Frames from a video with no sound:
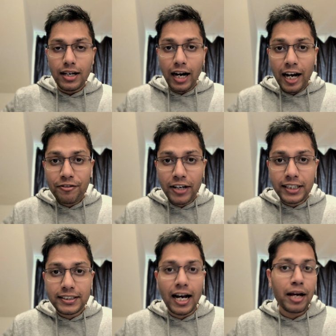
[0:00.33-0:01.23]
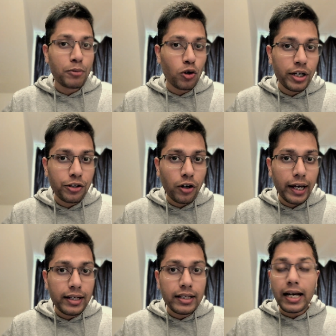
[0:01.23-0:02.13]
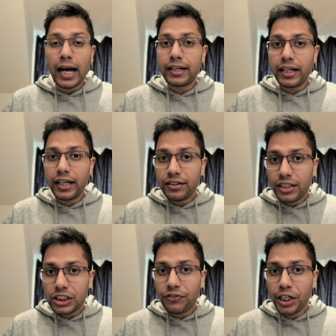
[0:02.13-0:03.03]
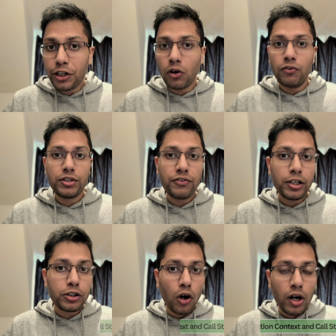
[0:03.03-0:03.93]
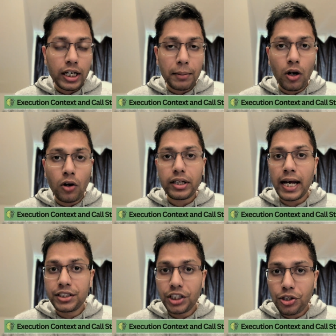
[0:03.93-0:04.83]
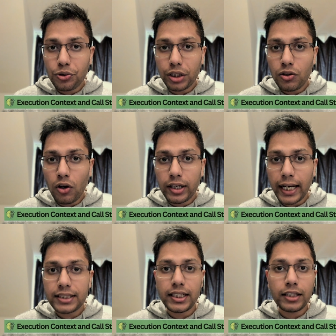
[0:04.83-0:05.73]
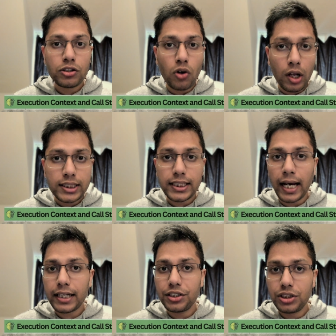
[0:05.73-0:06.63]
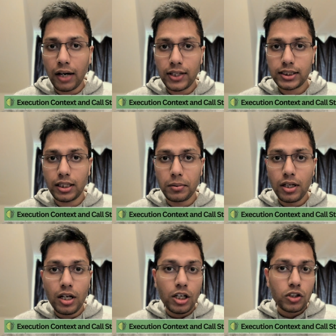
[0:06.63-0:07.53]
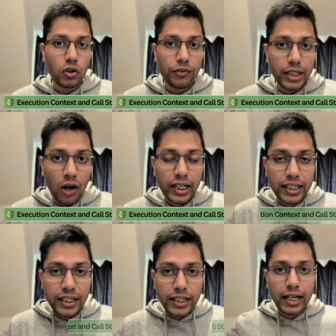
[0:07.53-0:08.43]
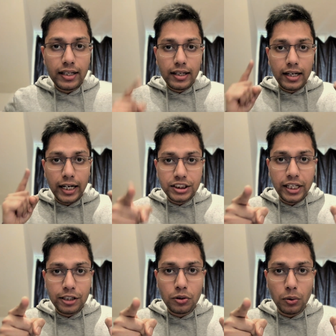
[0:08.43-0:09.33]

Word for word: Hi friends, I am Rohan Roy and in this video we will talk about execution context and call stack in JavaScript. So without any delay, let's get